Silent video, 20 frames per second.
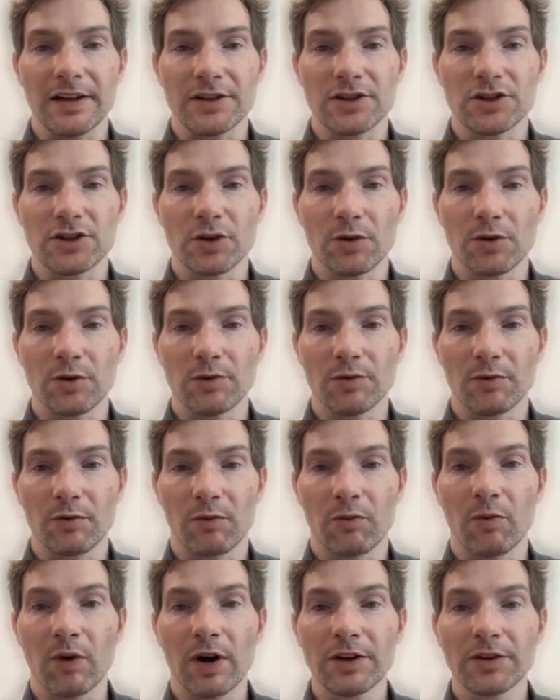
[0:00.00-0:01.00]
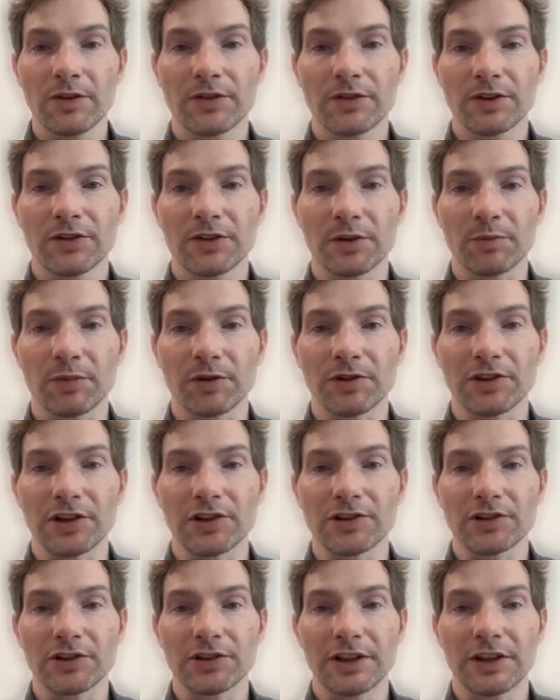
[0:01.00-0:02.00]
so one of the
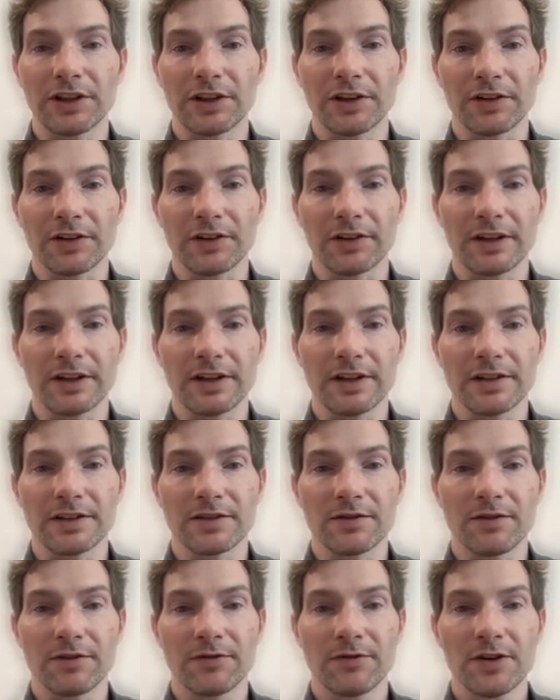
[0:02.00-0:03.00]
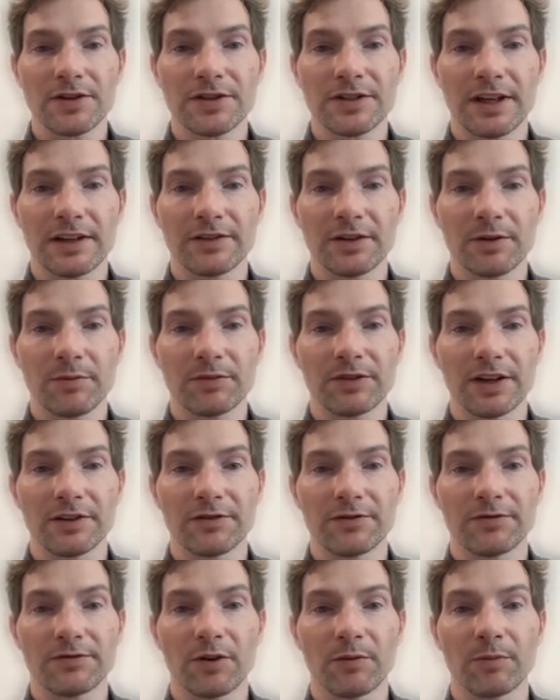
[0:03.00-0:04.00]
interpretation here is the first attempt at
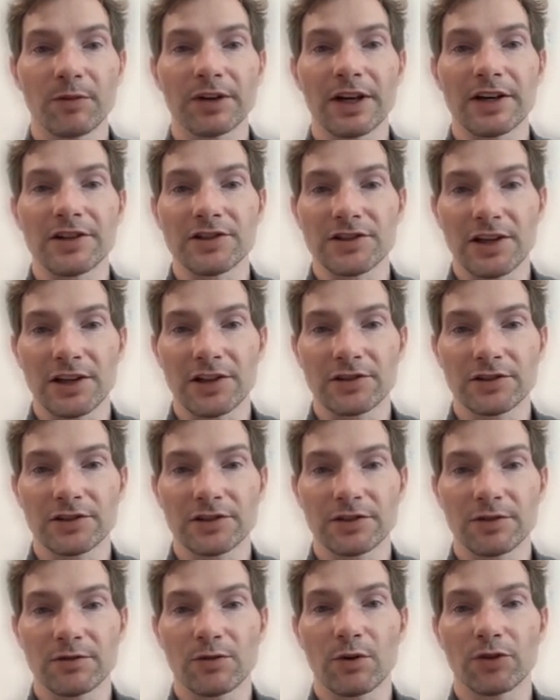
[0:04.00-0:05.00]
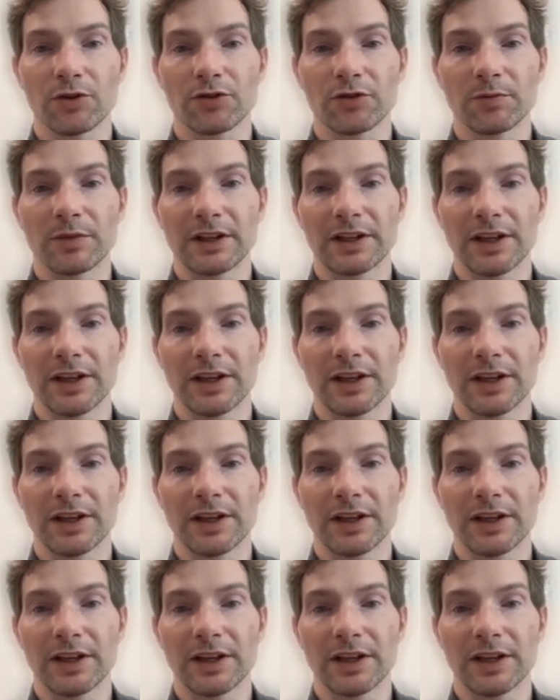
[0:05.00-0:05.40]
formalization of quantum